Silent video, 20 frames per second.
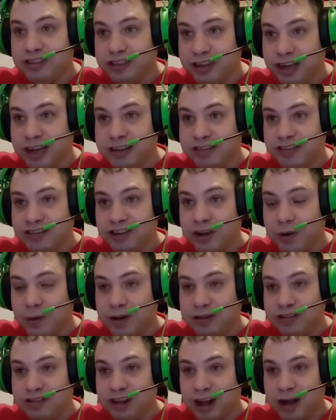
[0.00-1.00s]
does go
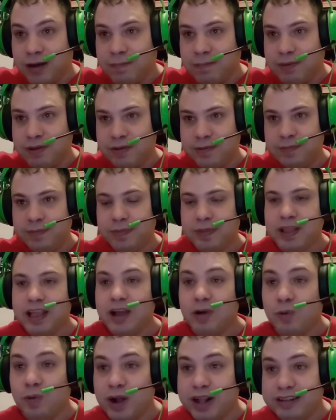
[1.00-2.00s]
on top
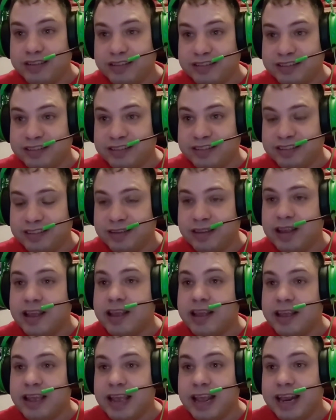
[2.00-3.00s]
and wins
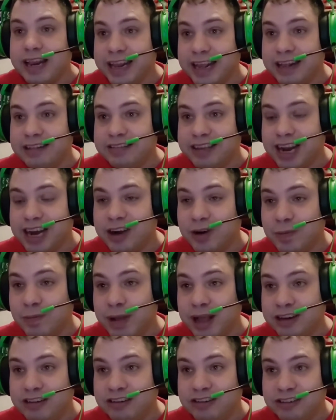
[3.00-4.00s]
and get title
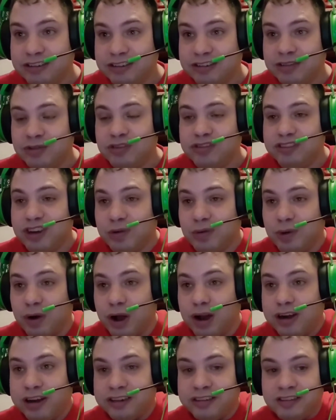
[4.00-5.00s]
matches. Seth
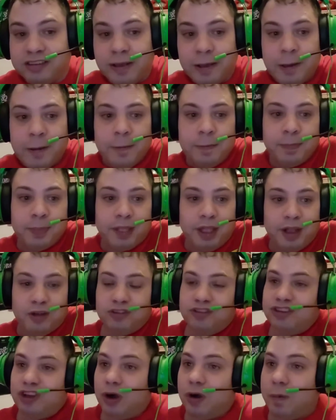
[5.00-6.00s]
Rollins.
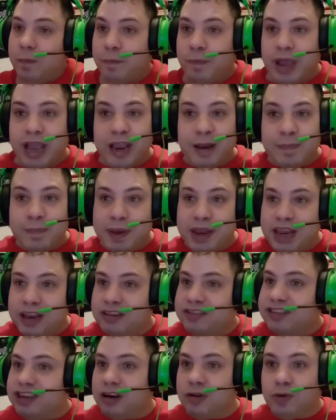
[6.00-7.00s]
So maybe
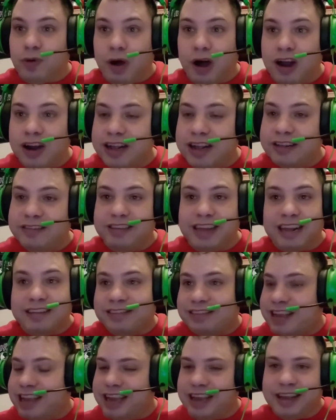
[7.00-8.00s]
Seth Rollins, I
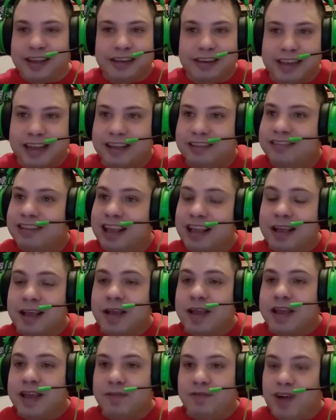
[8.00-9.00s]
say, yes,
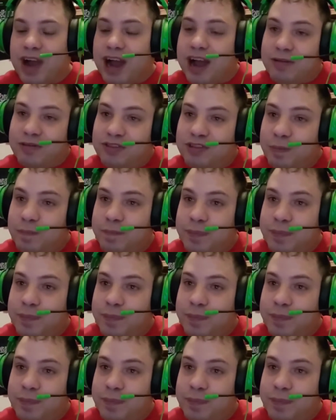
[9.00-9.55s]
if I have to